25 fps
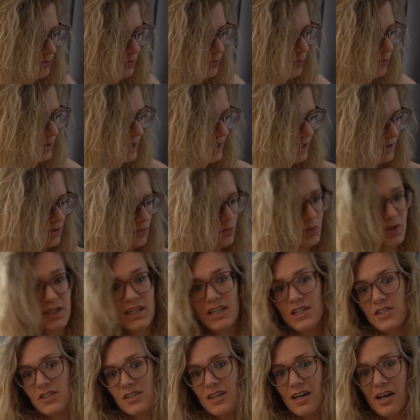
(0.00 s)
well, we
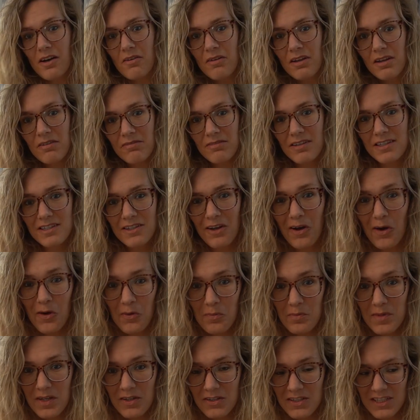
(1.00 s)
need to know if this
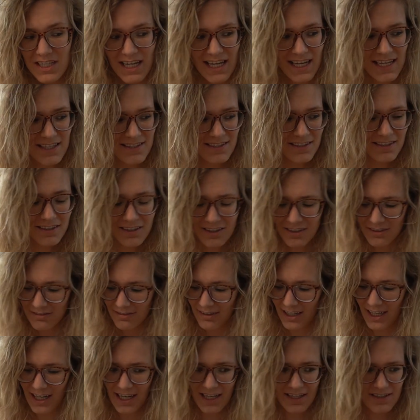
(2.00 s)
oat milk tastes good,
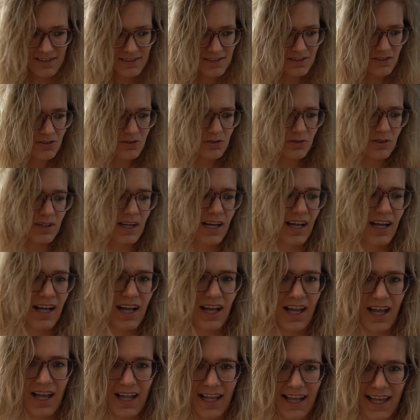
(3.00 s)
right? So
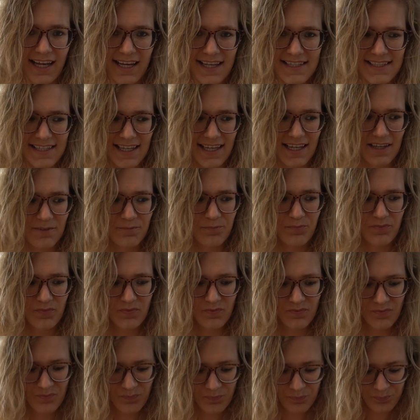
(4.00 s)
like I said,
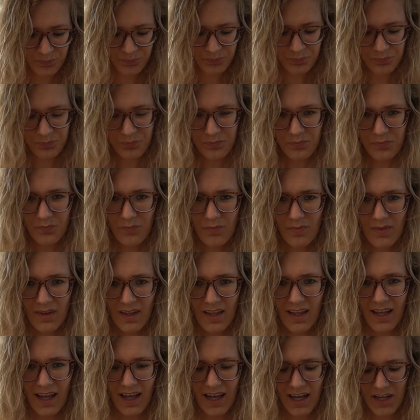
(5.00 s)

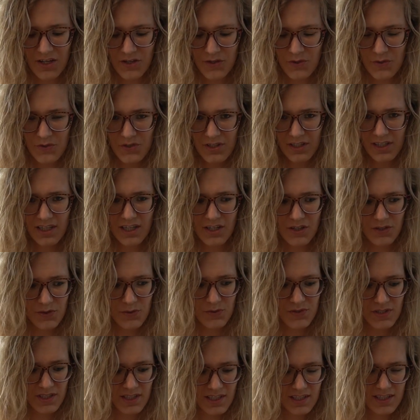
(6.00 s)
I usually
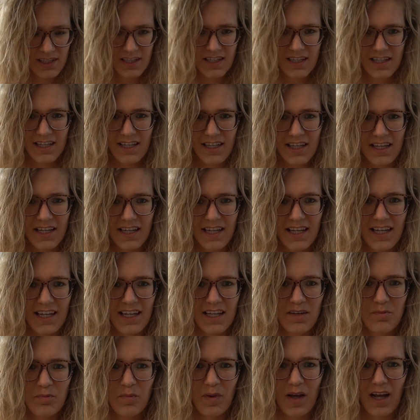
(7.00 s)
use it
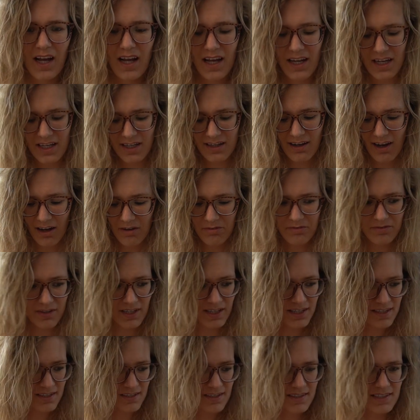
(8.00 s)
in my
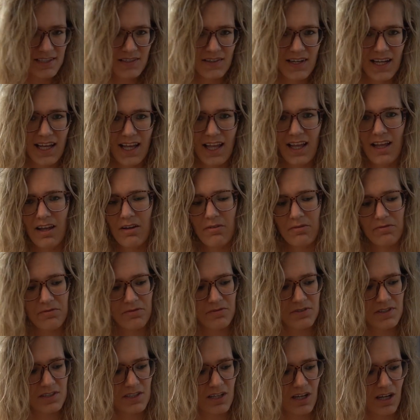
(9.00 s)
coffee. So I have
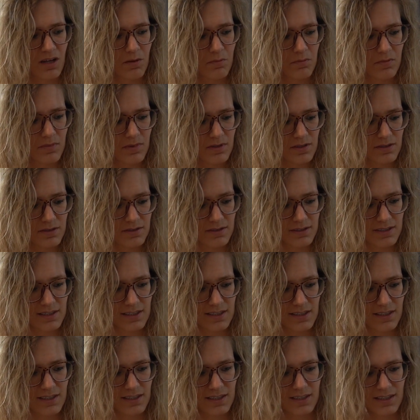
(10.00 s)
some
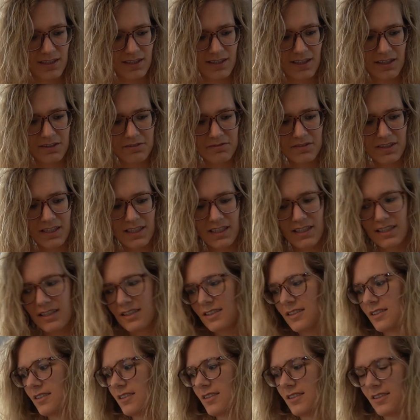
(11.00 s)
coffee
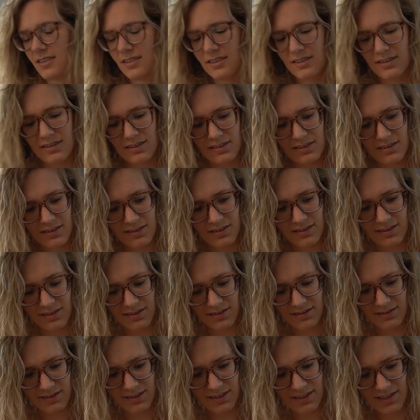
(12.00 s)
here.
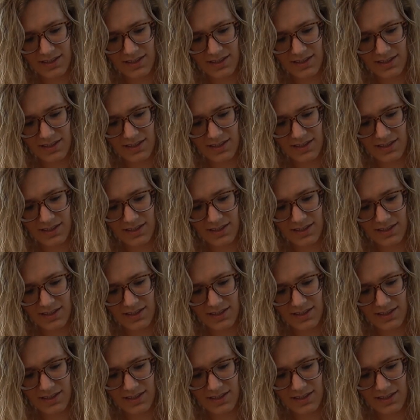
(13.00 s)
Oh, and